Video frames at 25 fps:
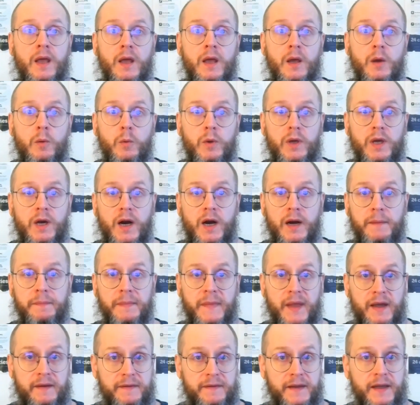We are
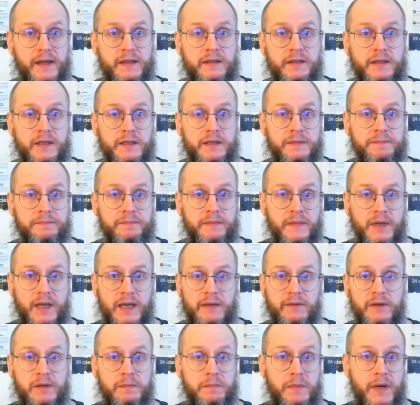affected
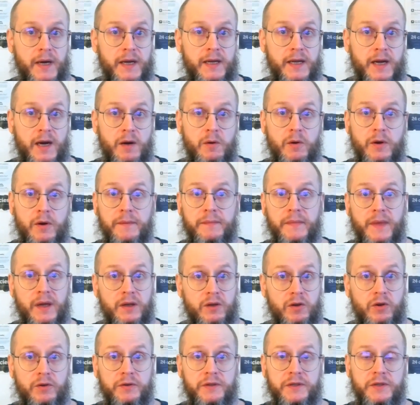even by our
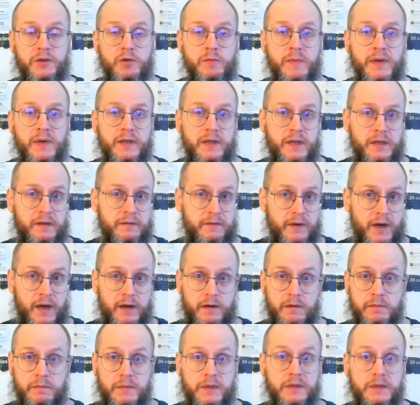non-human
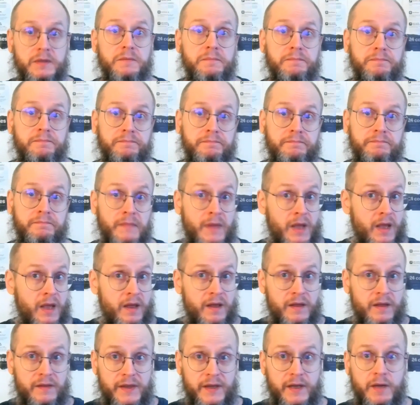environment.
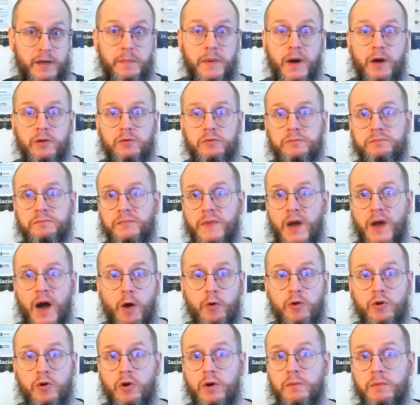Think about how
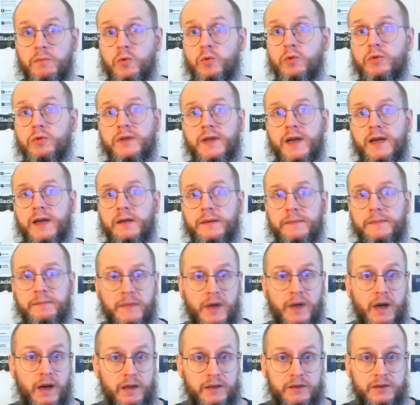your mood can
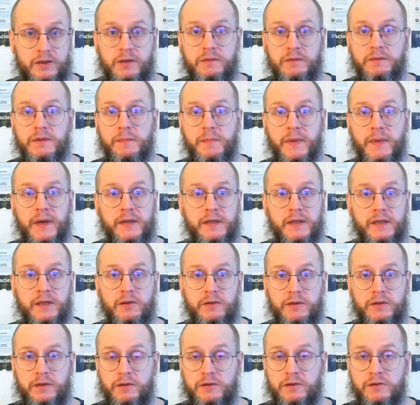alter depending
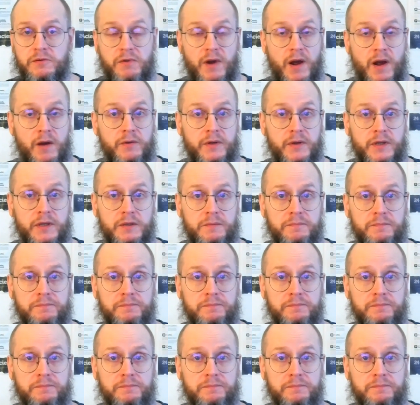on your surroundings.